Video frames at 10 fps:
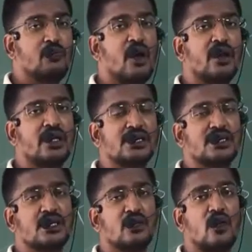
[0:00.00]
bar
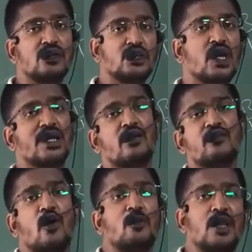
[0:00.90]
is conjugate
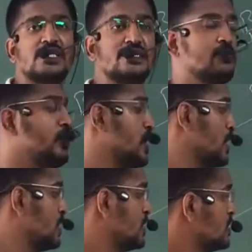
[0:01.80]
of complex number.
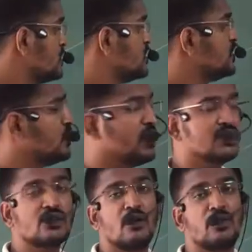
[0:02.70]
Z2
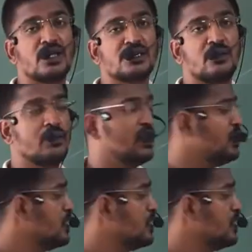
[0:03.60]
is complex number,